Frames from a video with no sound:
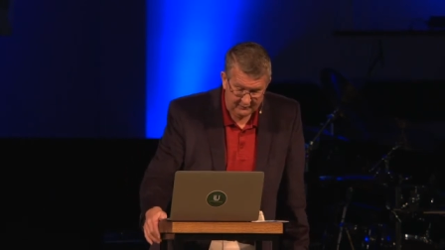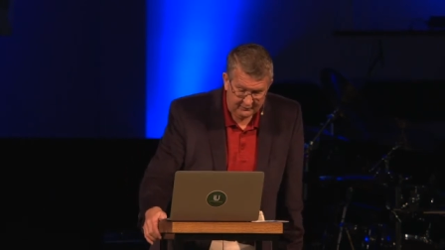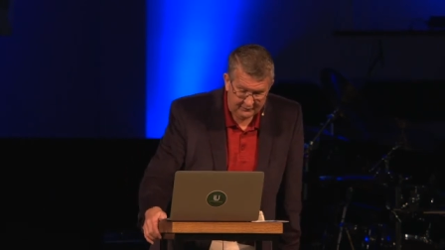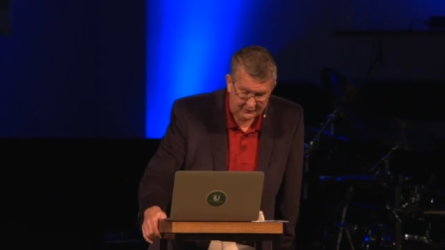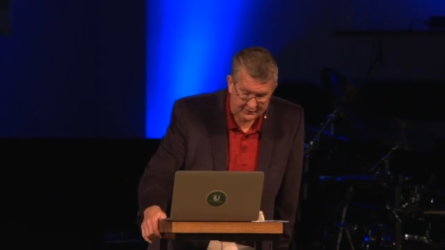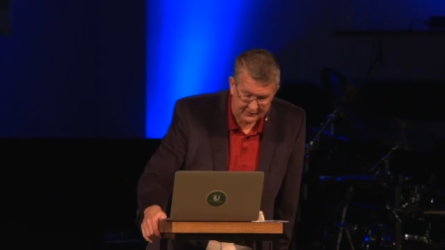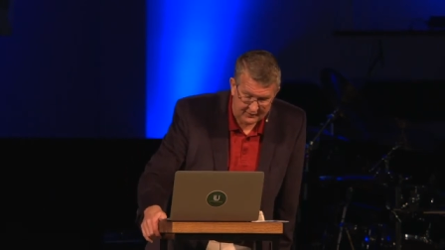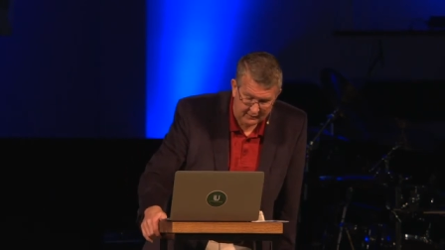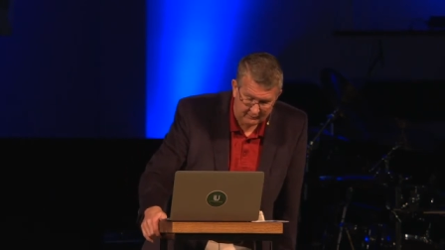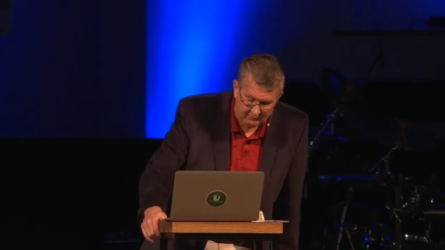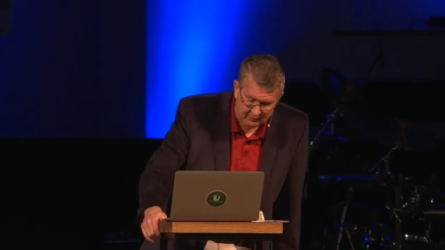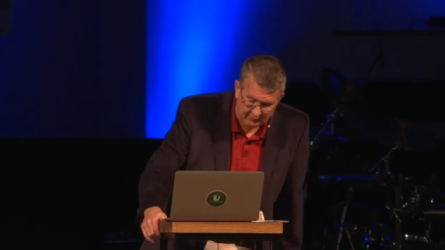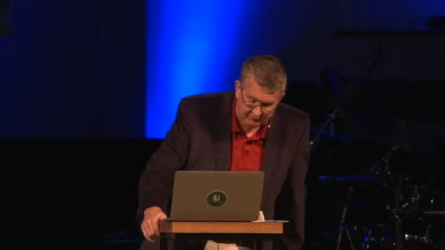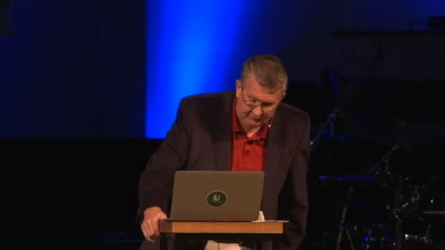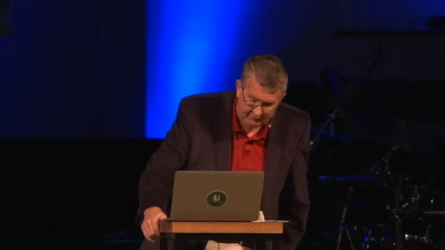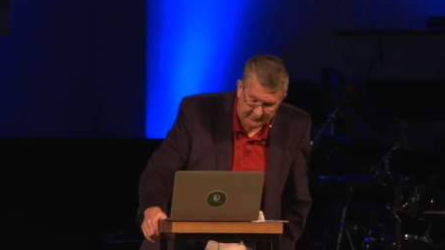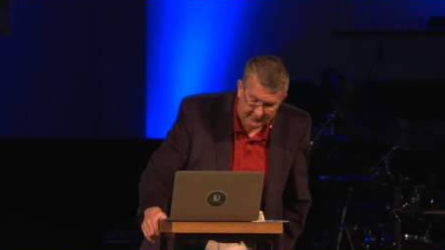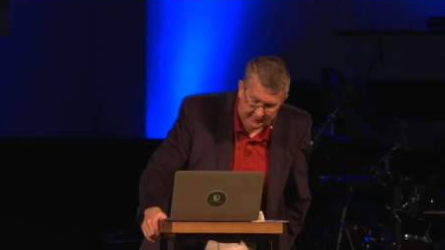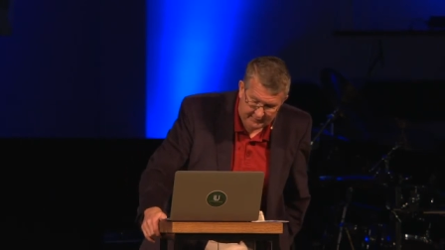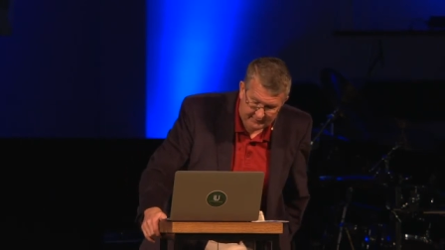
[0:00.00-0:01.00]
some
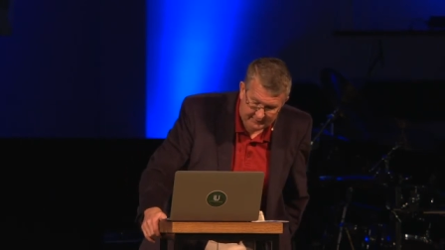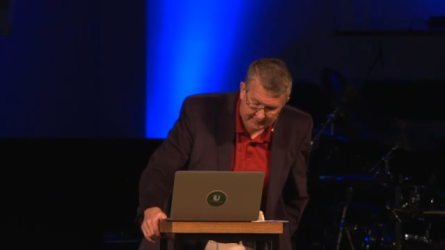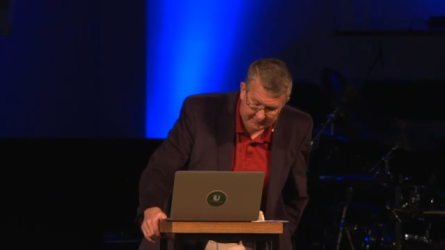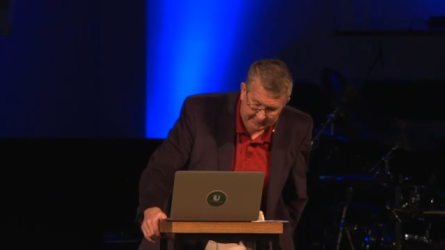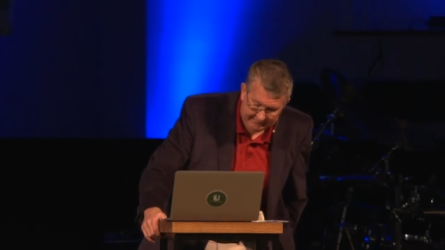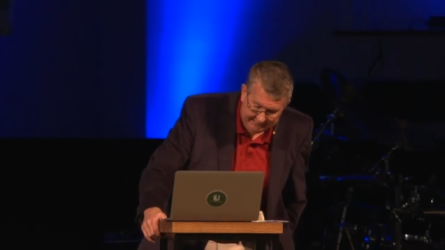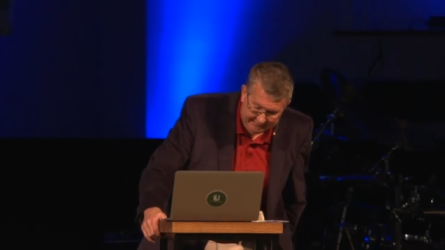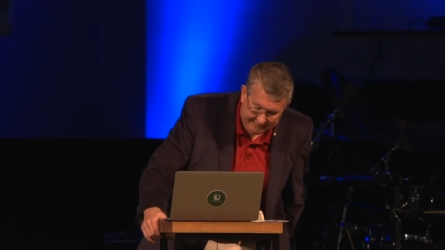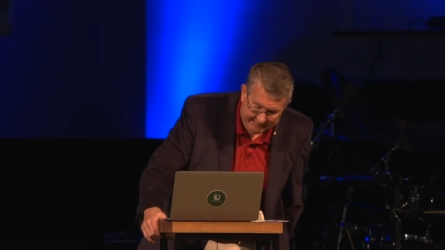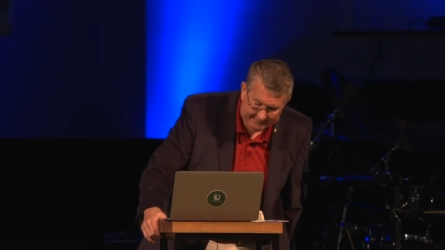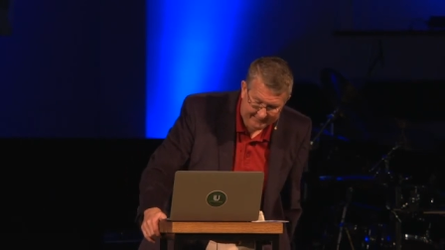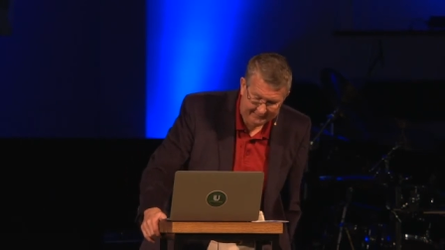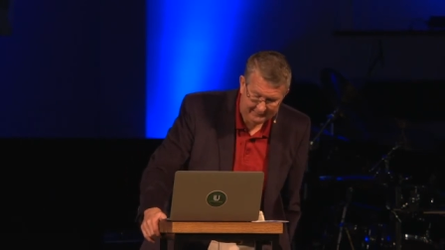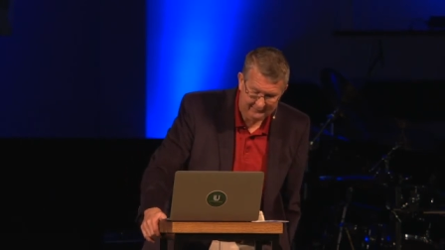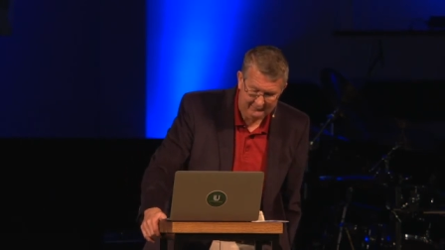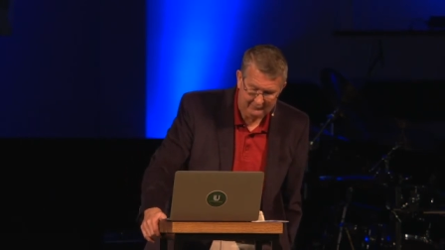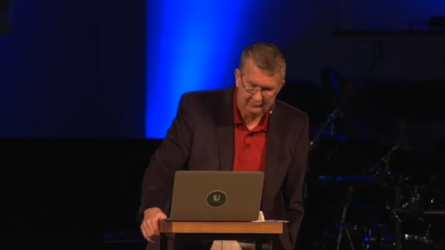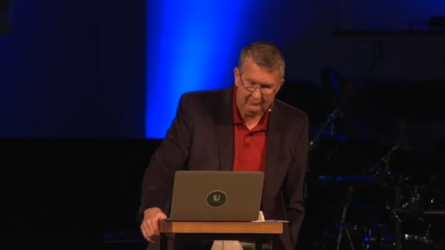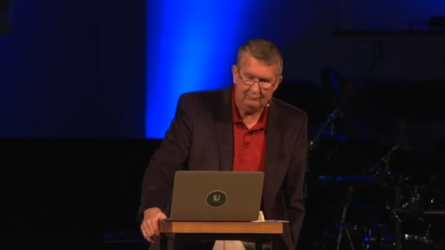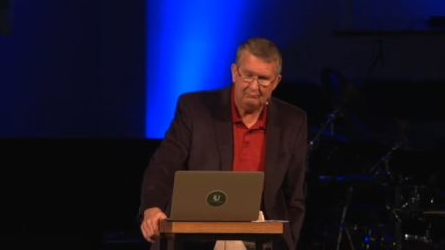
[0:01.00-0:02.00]
of the
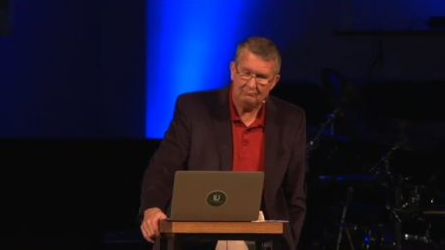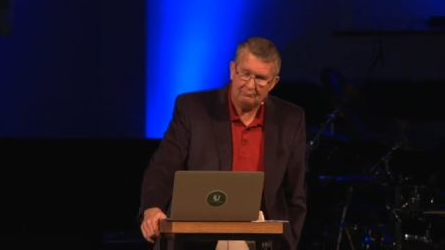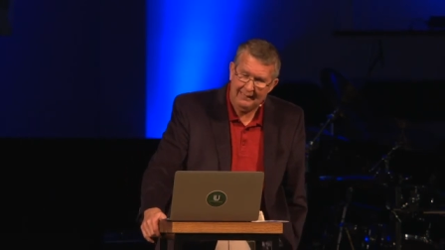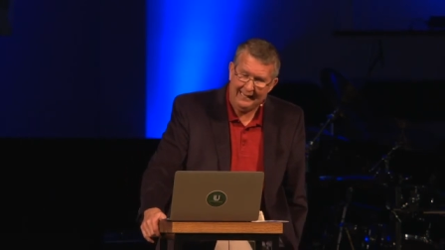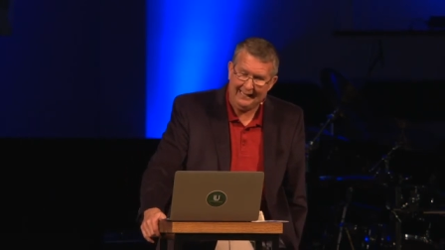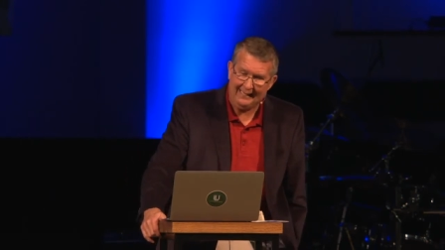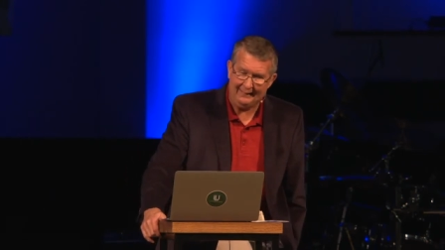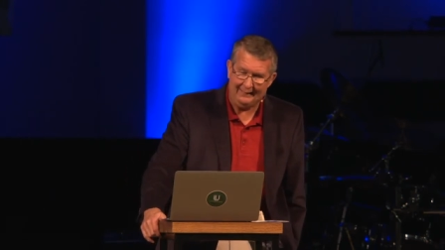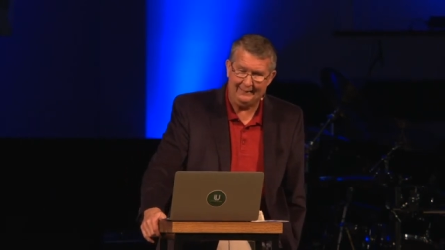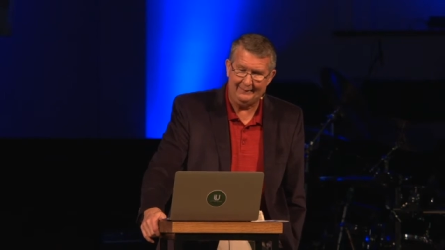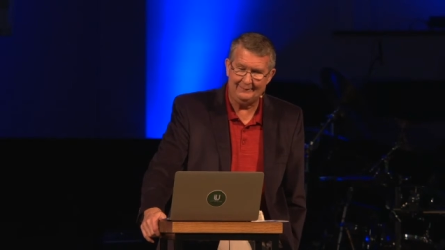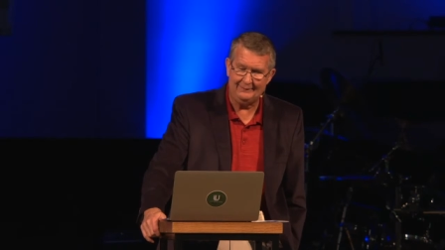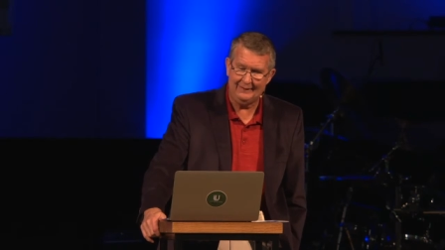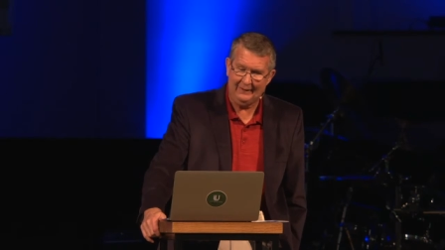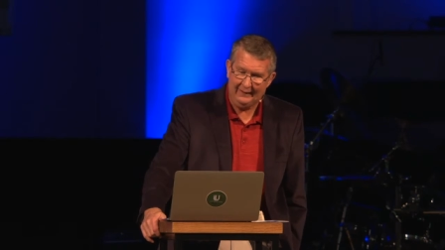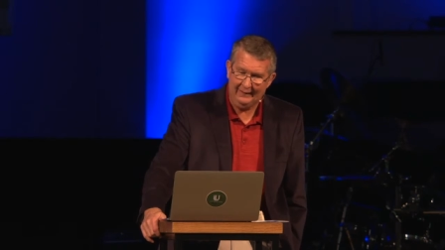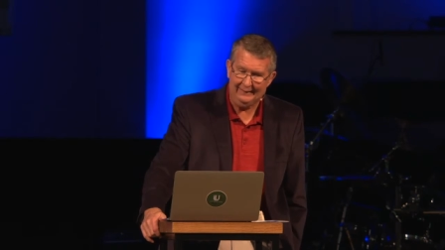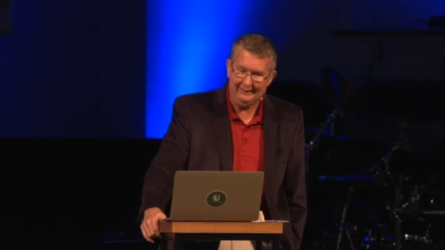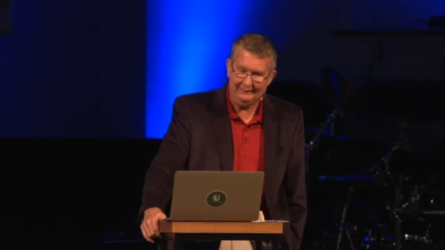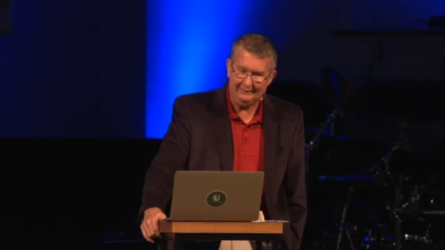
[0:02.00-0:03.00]
hidden manna to
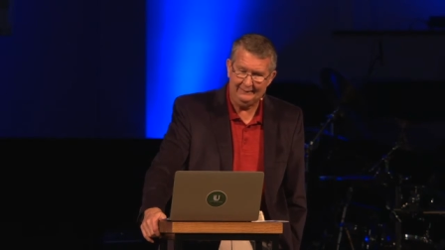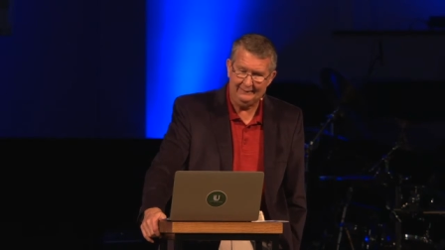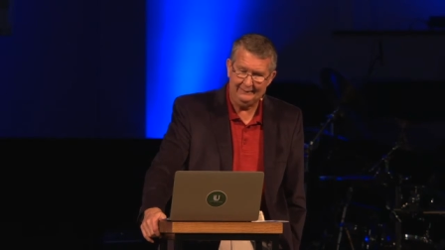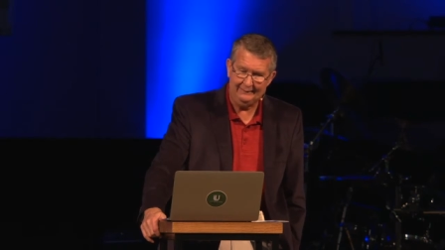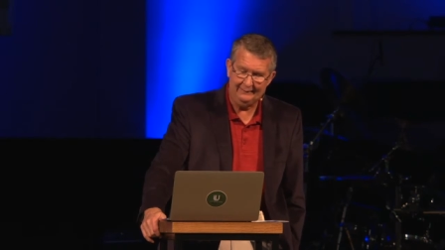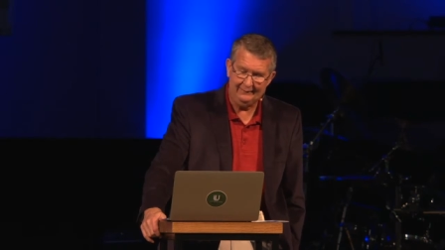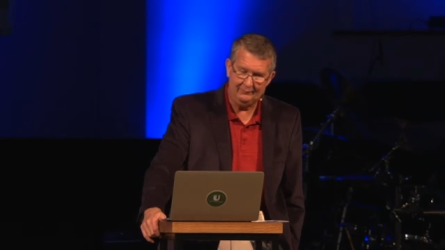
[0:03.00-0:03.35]
eat.